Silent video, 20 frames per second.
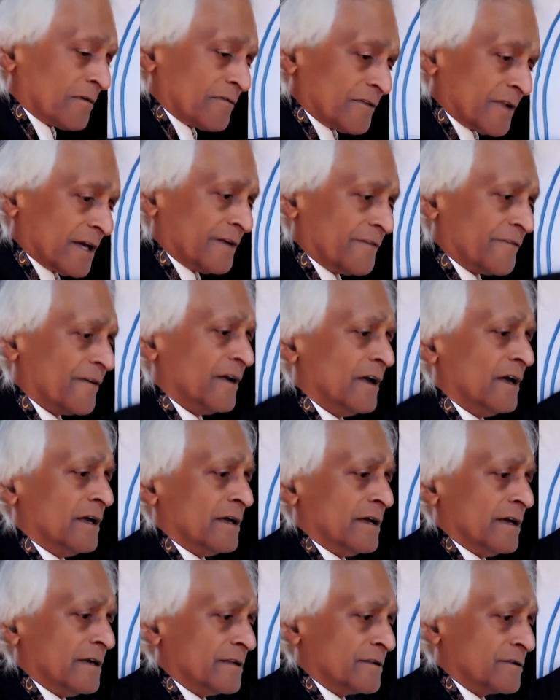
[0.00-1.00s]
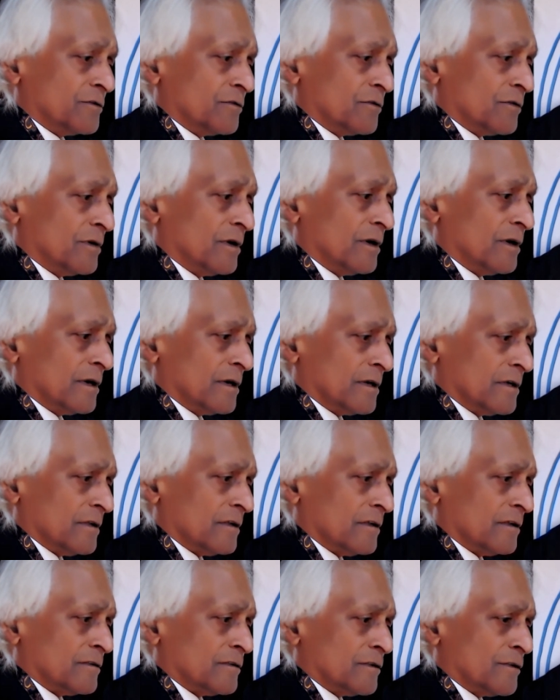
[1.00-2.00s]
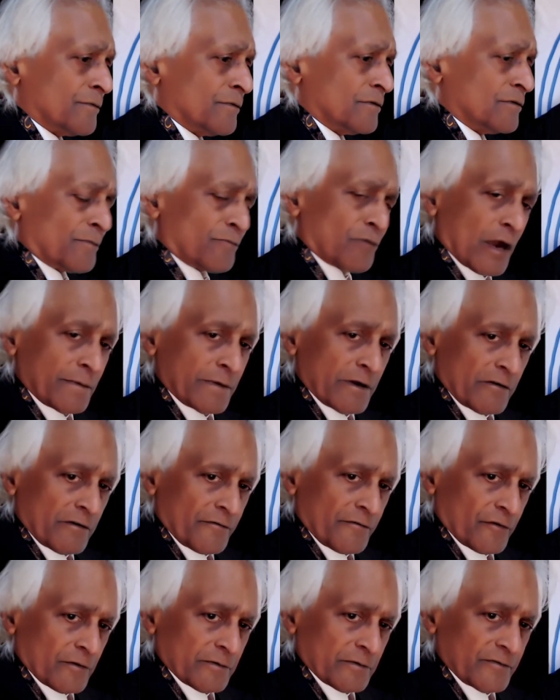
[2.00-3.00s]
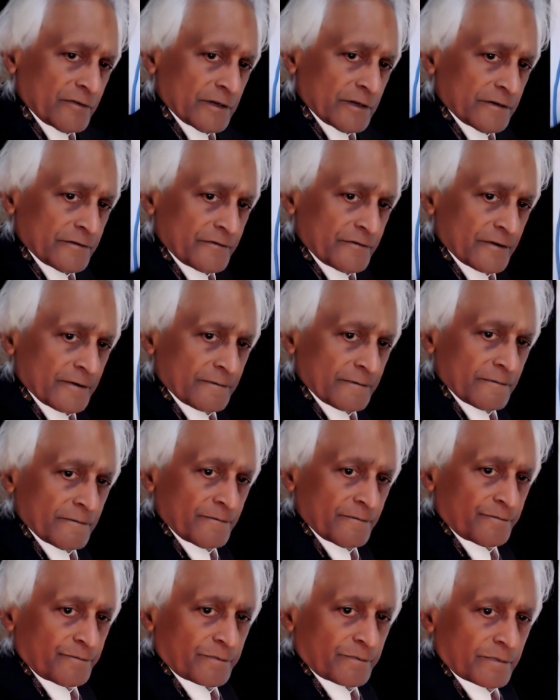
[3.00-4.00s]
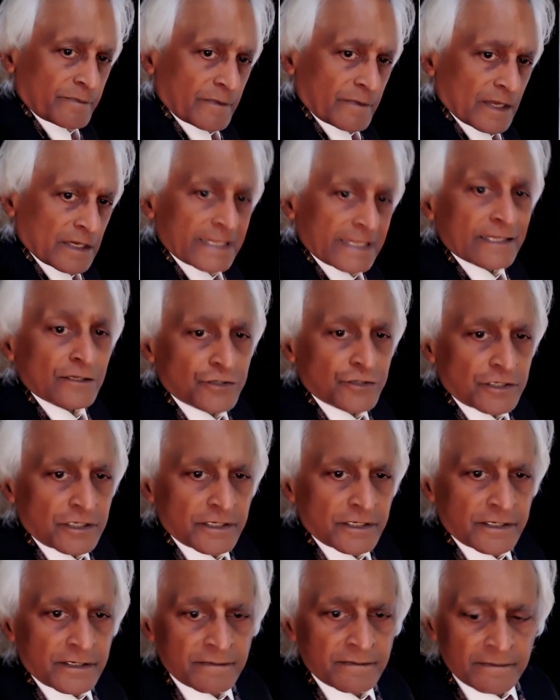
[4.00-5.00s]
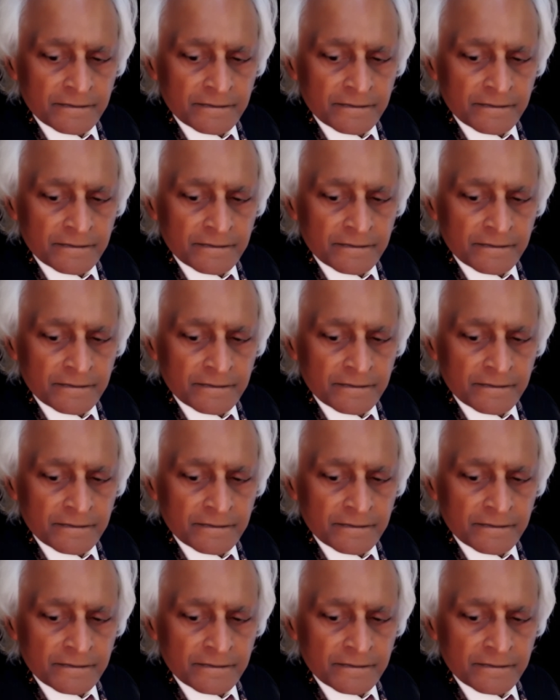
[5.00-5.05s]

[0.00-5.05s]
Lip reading: of life into the primary form of life, allegedly.